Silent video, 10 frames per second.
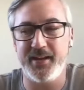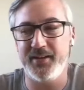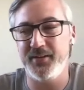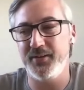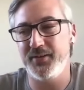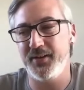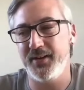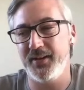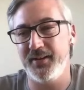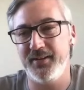and
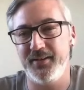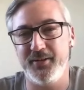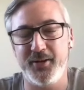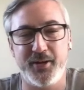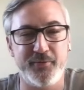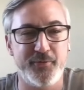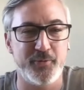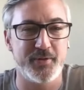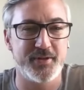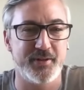looking
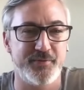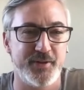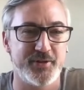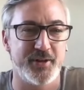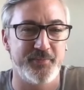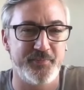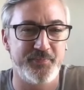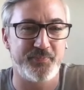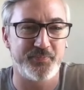forward to the future.